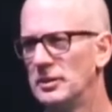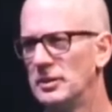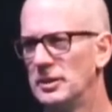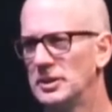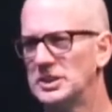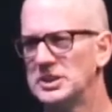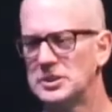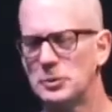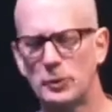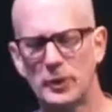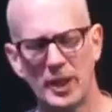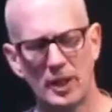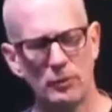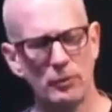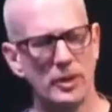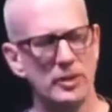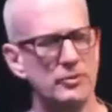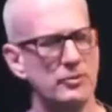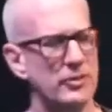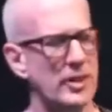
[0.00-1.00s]
She said, when I
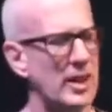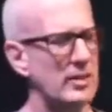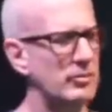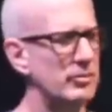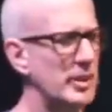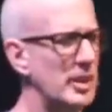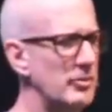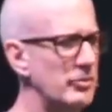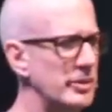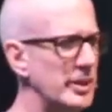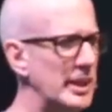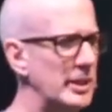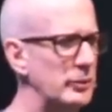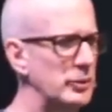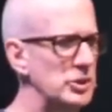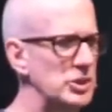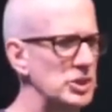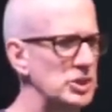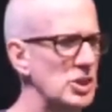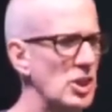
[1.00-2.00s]
read 5 Love
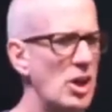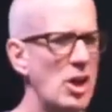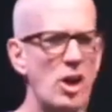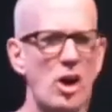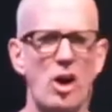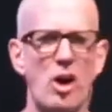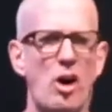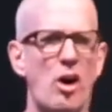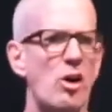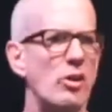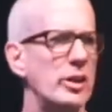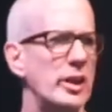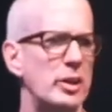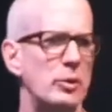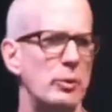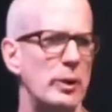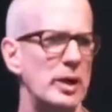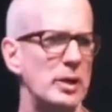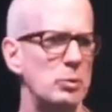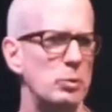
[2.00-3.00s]
Languages, all I
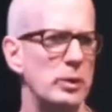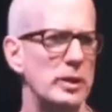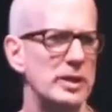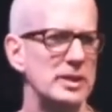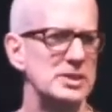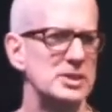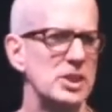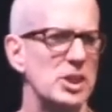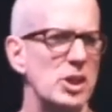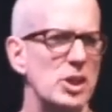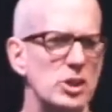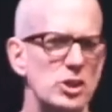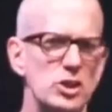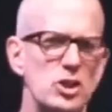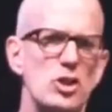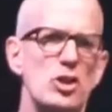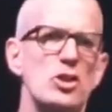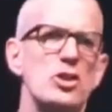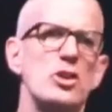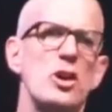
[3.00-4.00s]
read was,
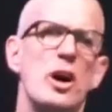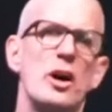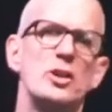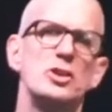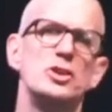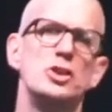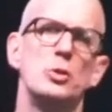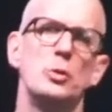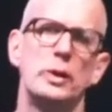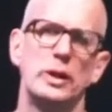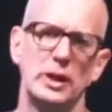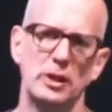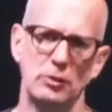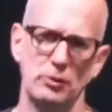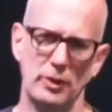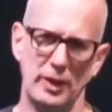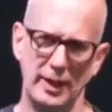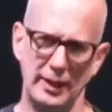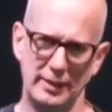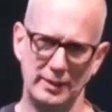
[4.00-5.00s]
you're not doing it
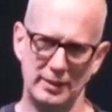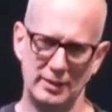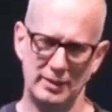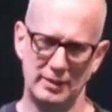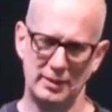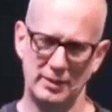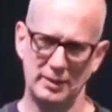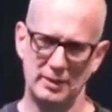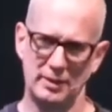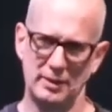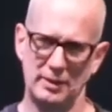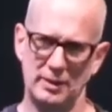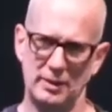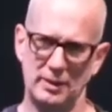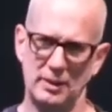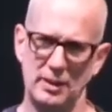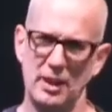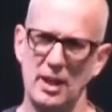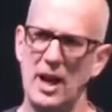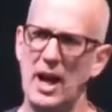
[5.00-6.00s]
right.
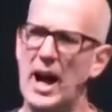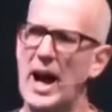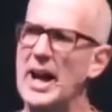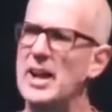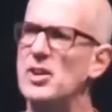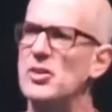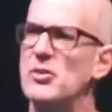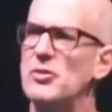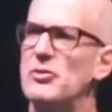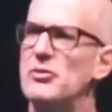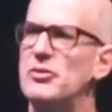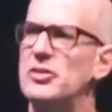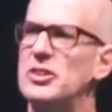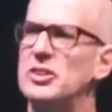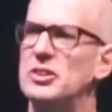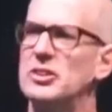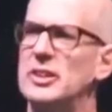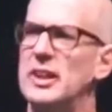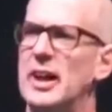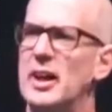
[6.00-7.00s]
I don't
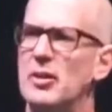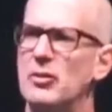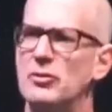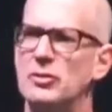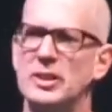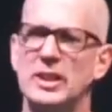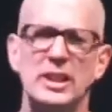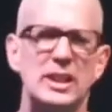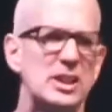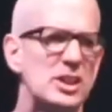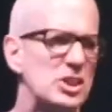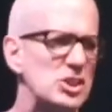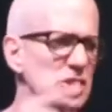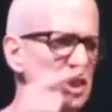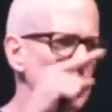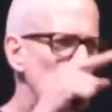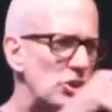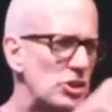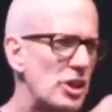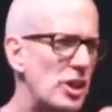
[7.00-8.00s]
feel loved because
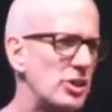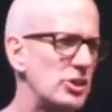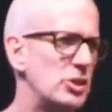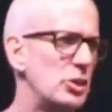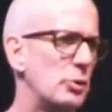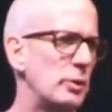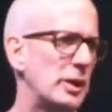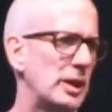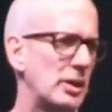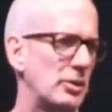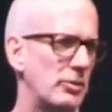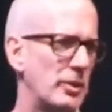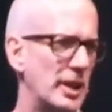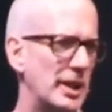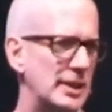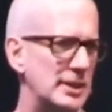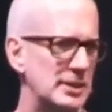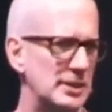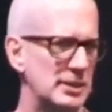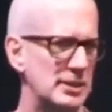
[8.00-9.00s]
you're not doing it
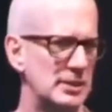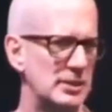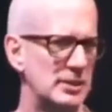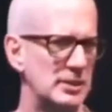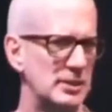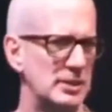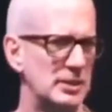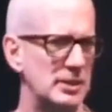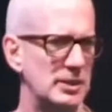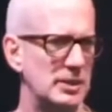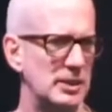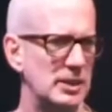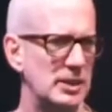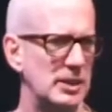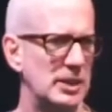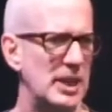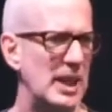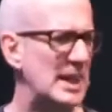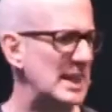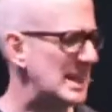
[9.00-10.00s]
right.
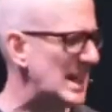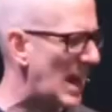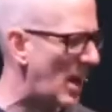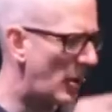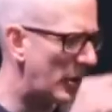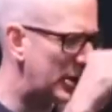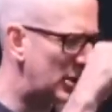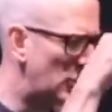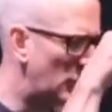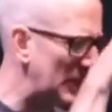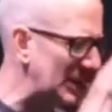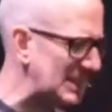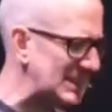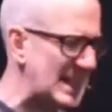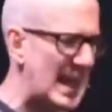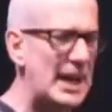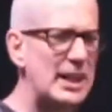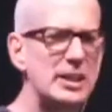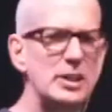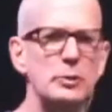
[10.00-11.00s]
And now I know
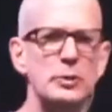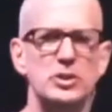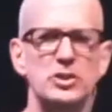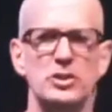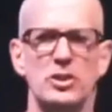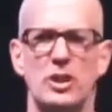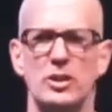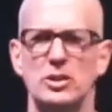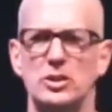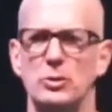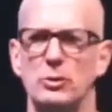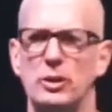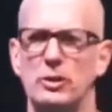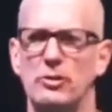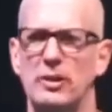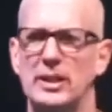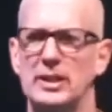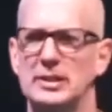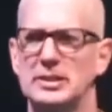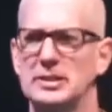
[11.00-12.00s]
exactly what you're not doing
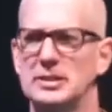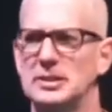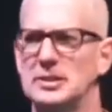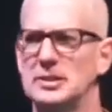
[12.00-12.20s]
right.